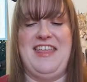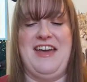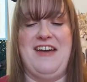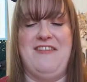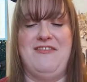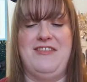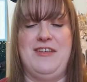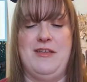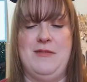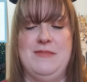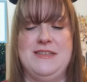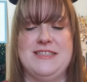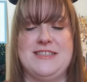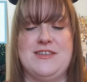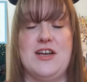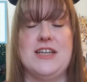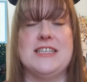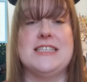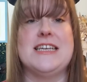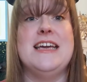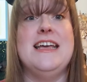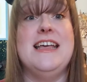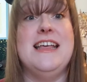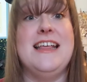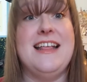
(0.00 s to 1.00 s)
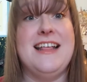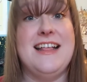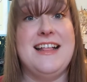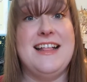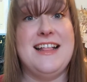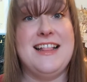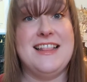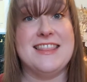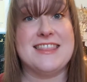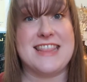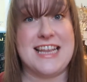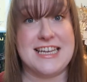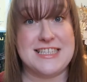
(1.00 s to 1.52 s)
that film is called.
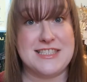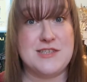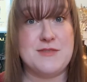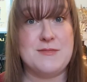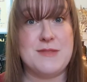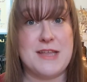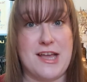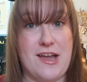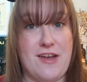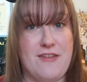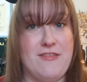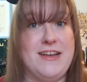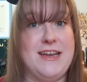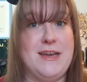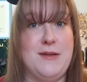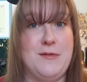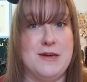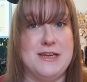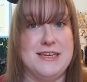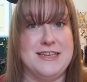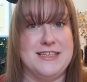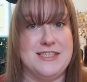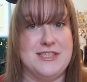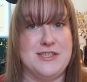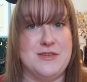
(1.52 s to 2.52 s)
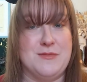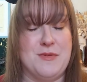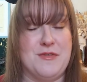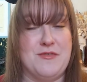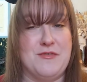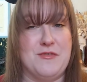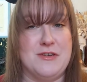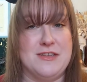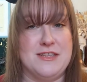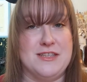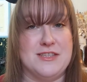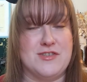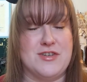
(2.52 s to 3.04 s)
That's something I really want to do
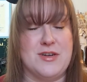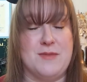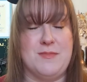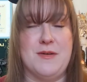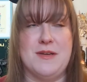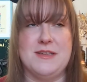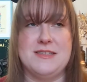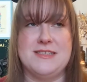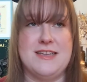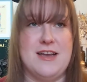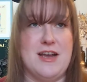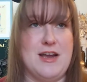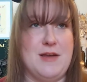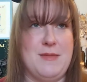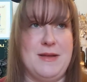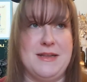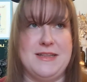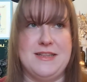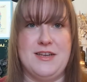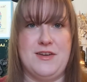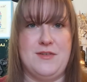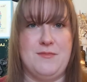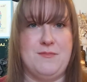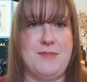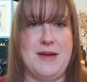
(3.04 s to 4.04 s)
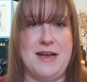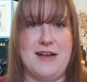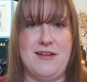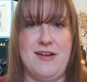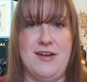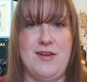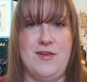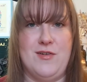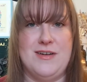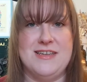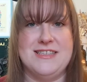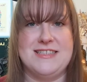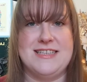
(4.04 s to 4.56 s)
before the trip. Sorry about the
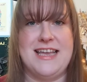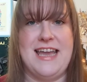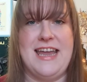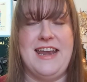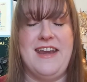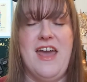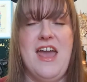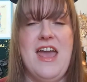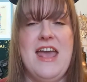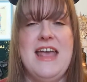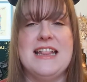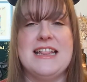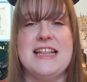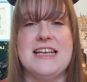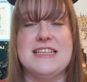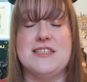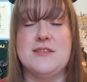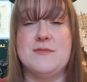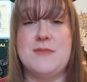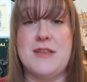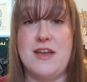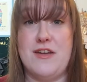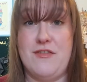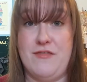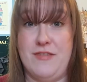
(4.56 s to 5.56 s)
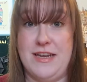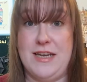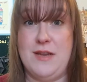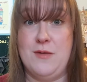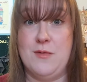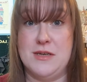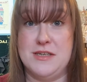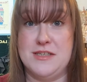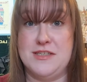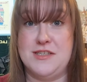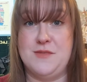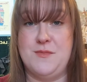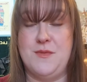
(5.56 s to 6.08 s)
background noise again. That's something I really
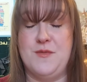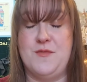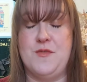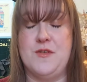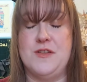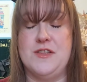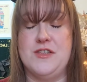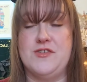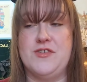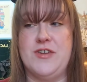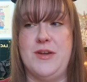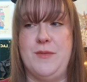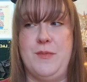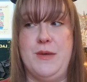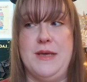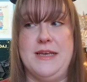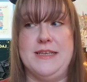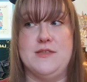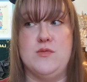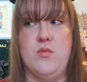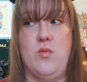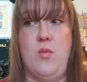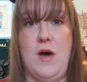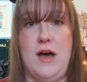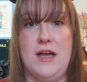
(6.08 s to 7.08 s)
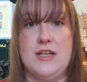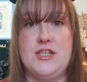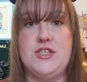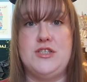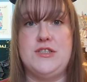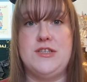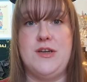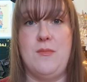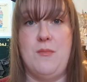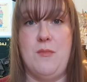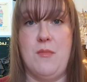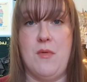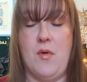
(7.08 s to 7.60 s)
want to do before the trip is
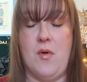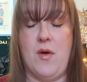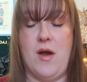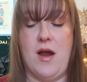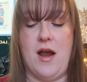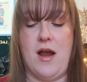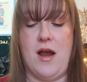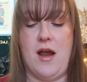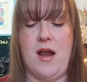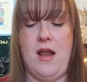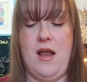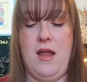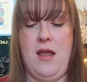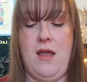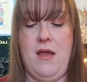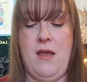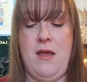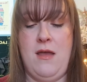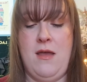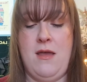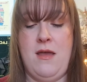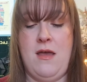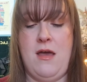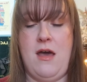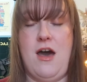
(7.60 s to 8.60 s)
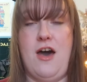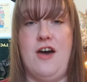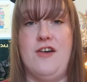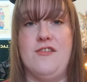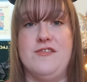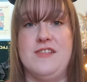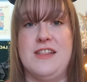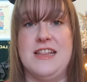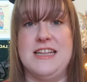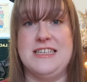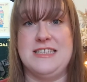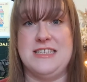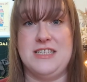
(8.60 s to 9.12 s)
watch more
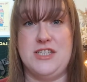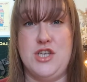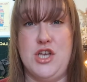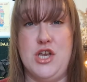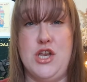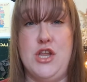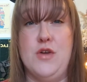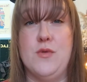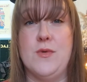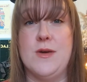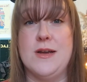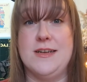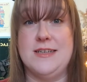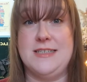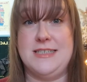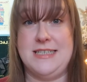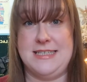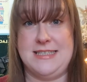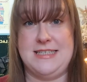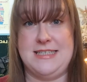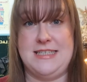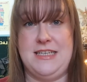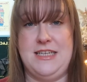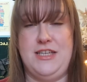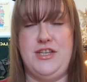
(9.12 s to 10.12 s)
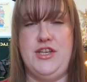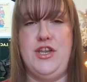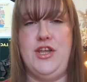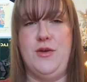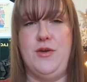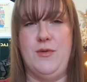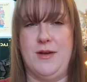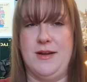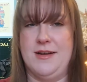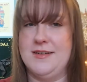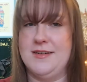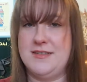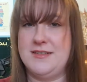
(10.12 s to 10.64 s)
of the newer Disney,
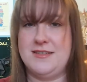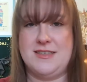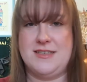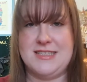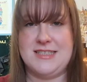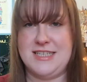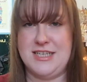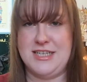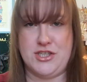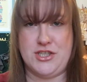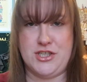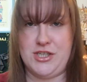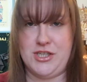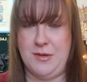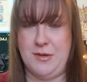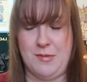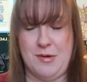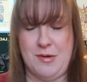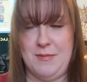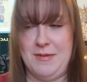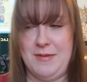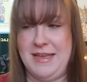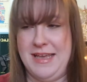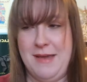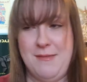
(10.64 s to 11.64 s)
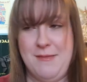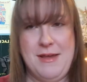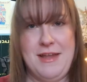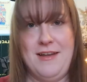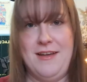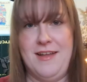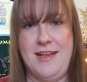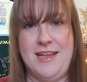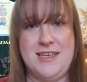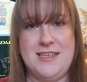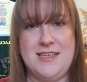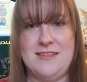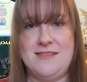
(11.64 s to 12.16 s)
newer Stitch 2 probably came
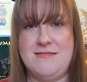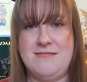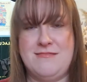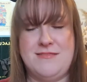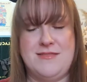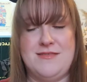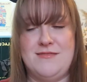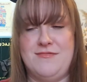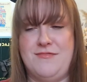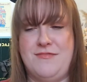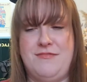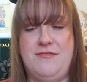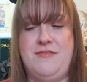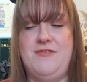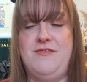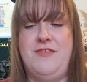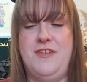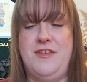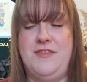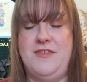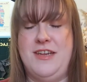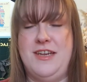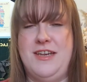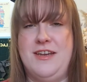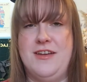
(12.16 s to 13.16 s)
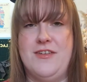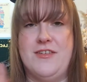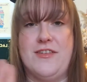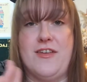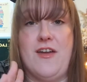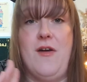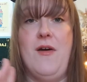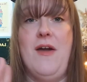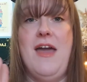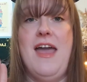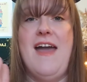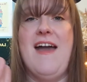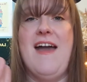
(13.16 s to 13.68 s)
out like 15 years ago,